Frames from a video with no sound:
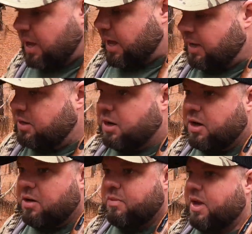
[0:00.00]
and
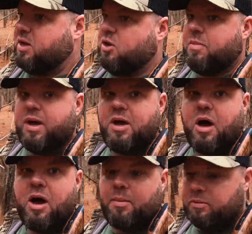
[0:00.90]
man, you can make
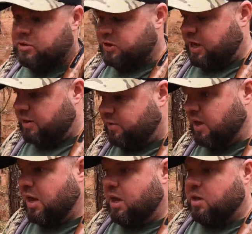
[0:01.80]
cobblers out of it.
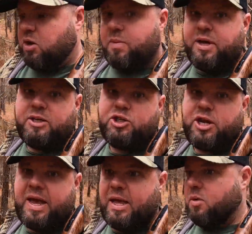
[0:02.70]
You can make
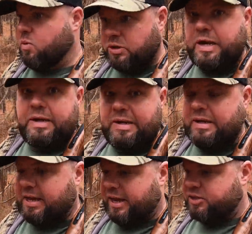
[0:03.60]
jam, which I did
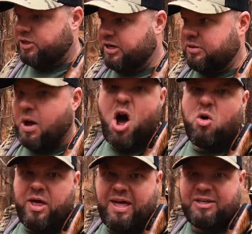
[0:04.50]
last year, all
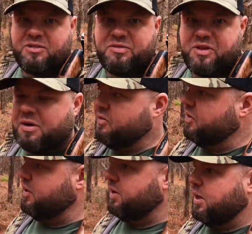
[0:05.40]
kinds of stuff.
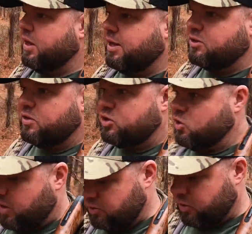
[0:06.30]
So these
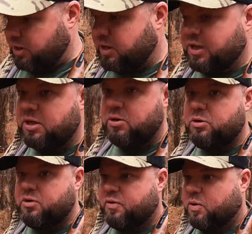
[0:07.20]
trails are gonna get
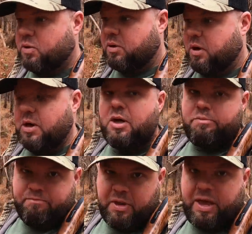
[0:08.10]
used for
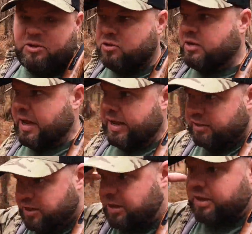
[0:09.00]

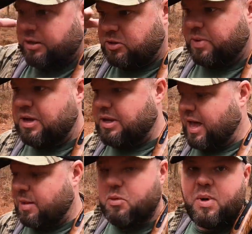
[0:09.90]
exercise, spending
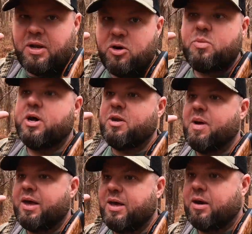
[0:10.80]
time with my little buddy
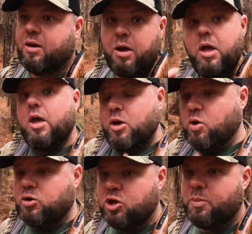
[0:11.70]
back here,
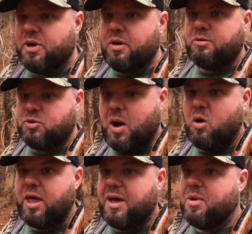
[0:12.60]
doing a little bit of small
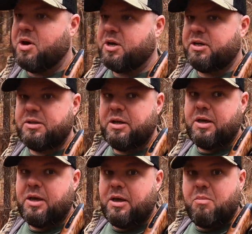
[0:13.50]
game hunting,
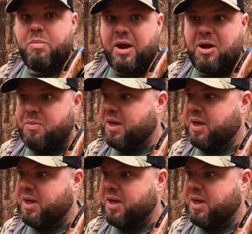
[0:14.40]
berry